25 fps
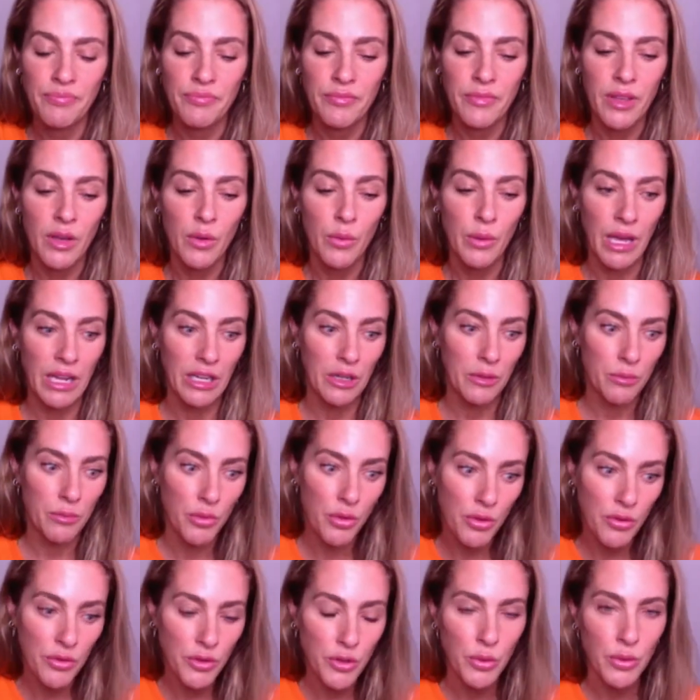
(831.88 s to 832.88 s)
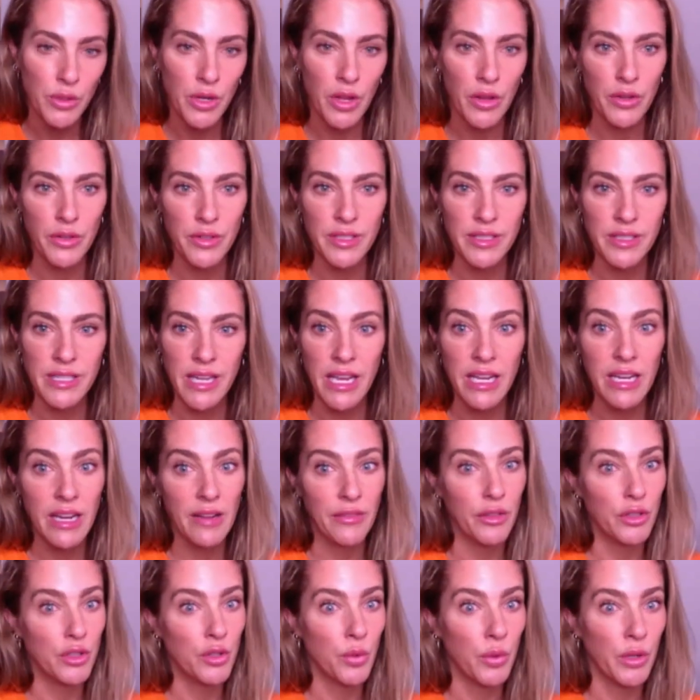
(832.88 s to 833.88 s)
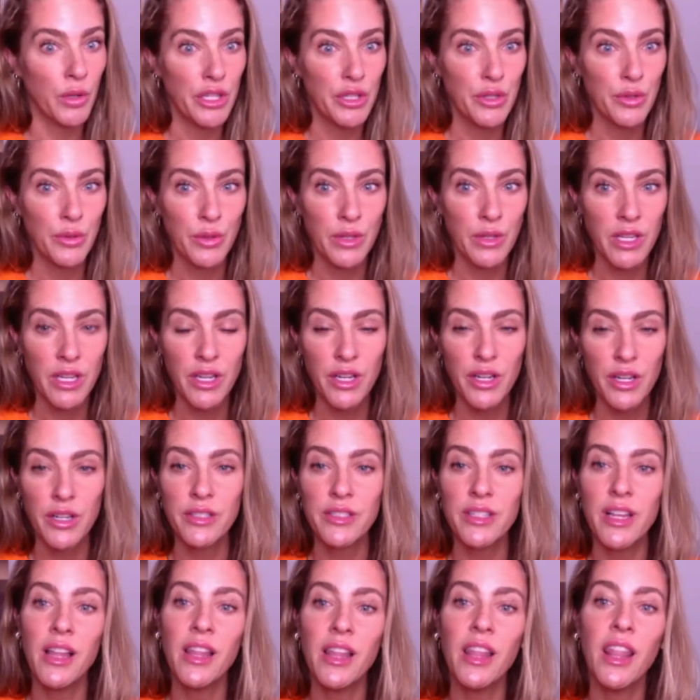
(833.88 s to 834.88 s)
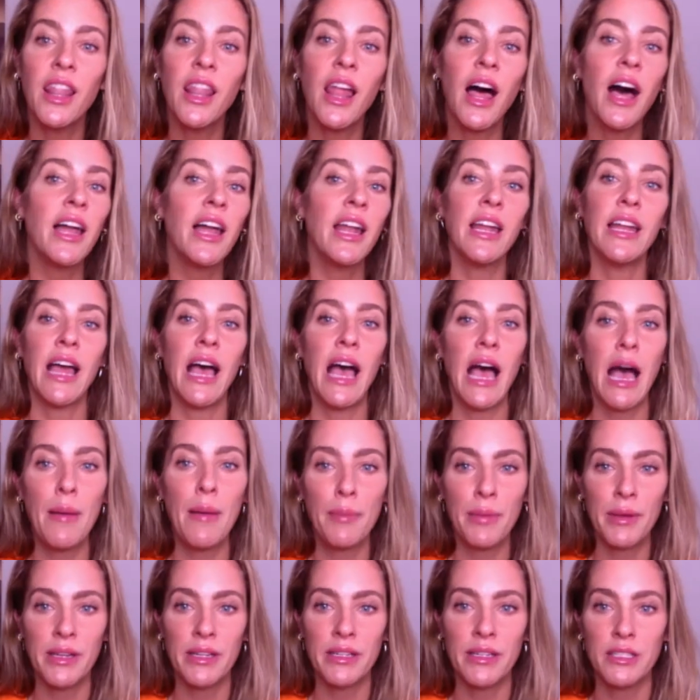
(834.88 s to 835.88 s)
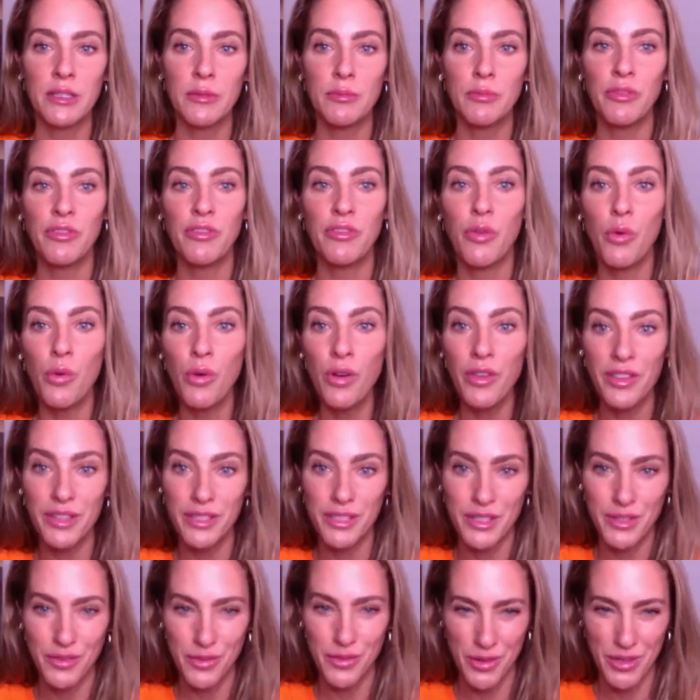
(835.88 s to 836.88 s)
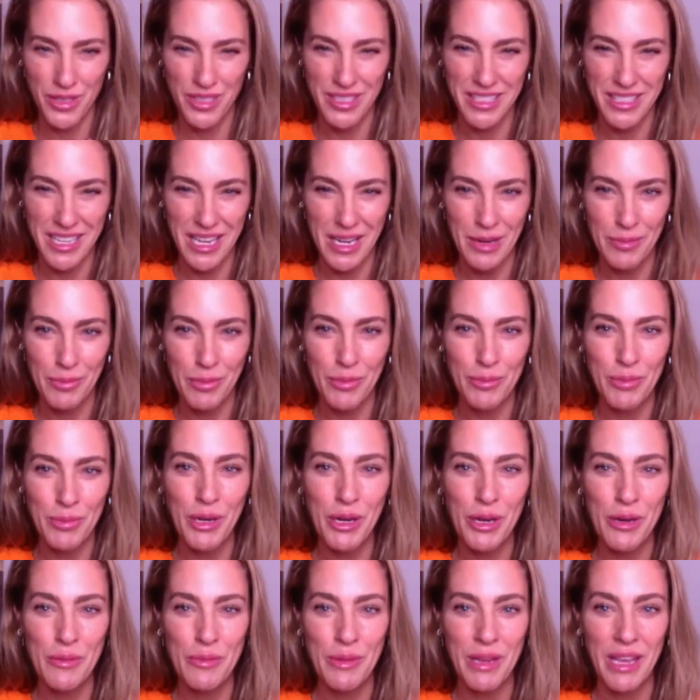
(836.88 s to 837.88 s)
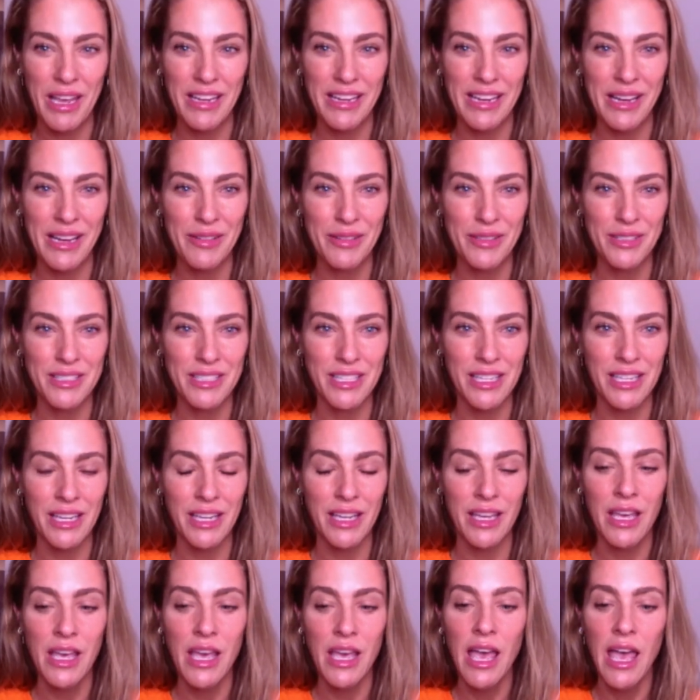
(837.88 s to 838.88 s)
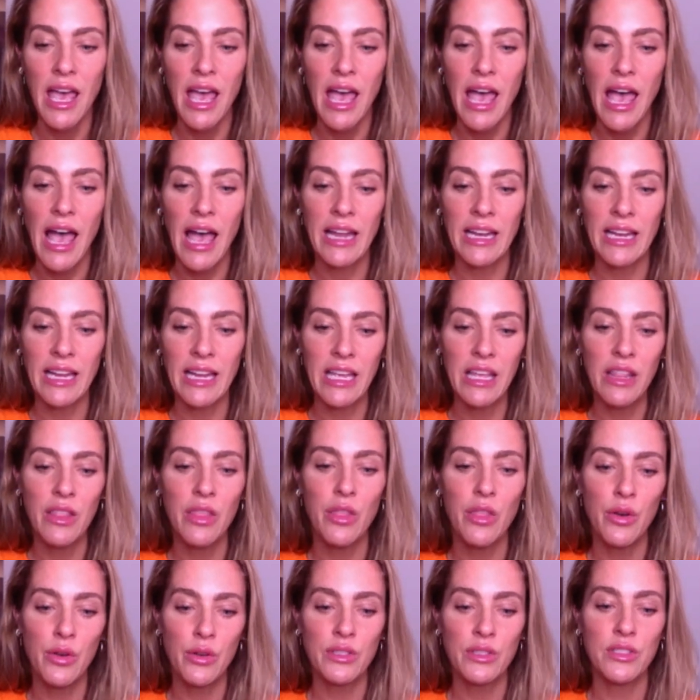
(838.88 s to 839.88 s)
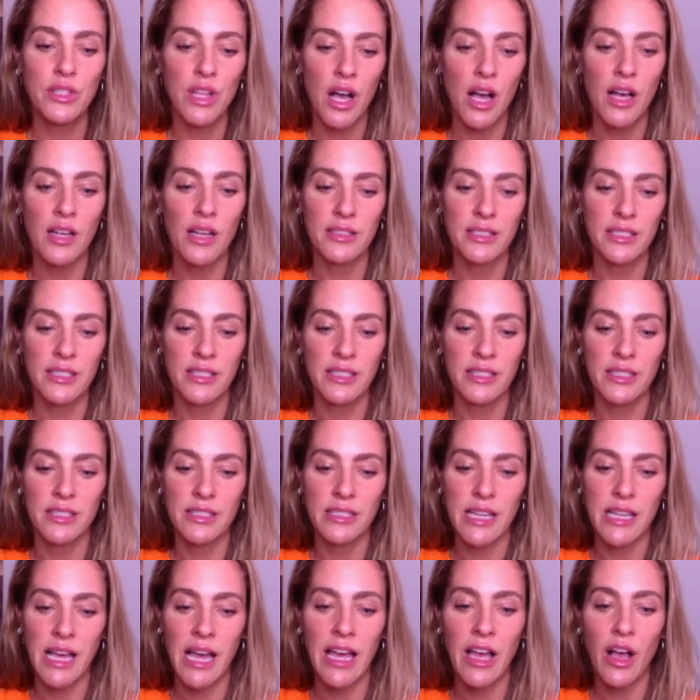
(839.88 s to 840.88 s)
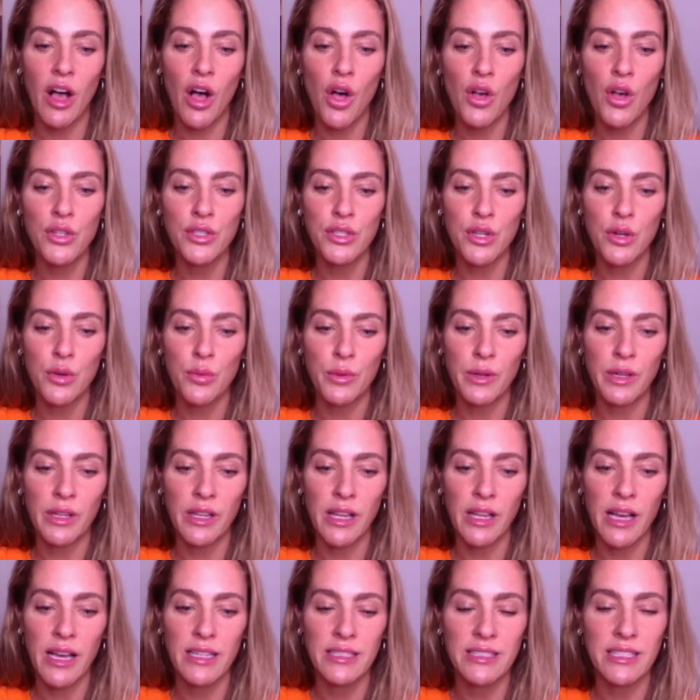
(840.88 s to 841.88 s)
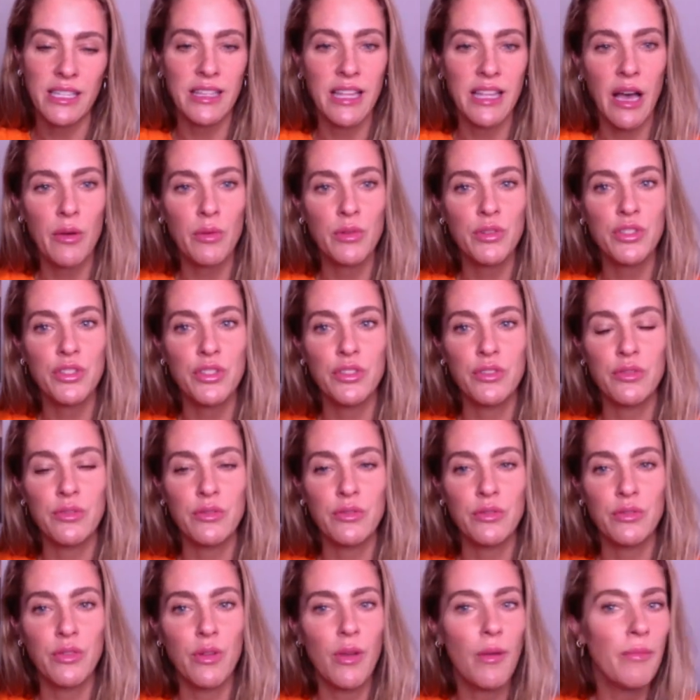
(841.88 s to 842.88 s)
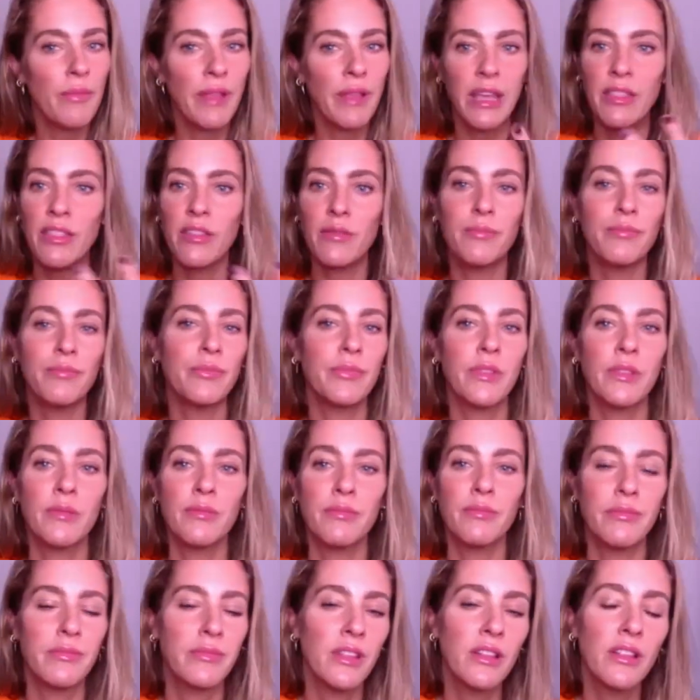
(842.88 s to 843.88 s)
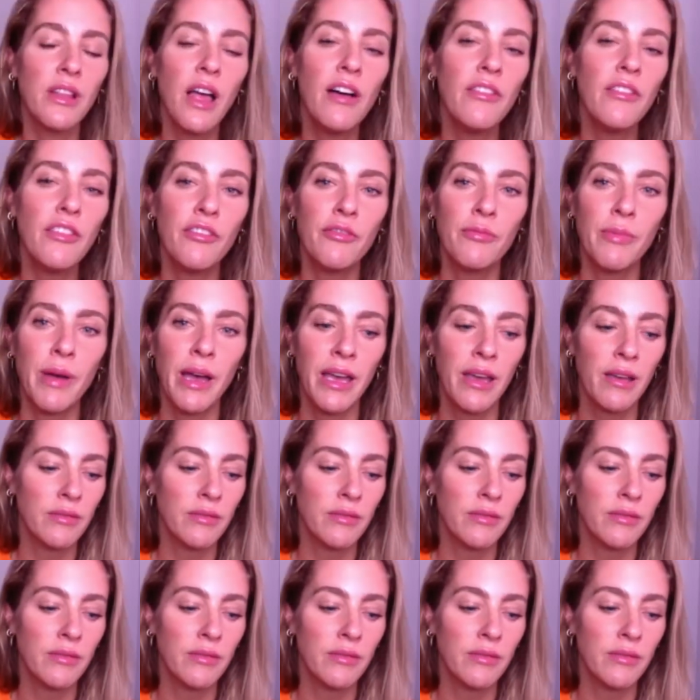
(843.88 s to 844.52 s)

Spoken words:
We had to move to another state after 22 years. A lot had happened before this divorce to kind of prepare me, I now see. And in those losses, I also realized that that was like the love of my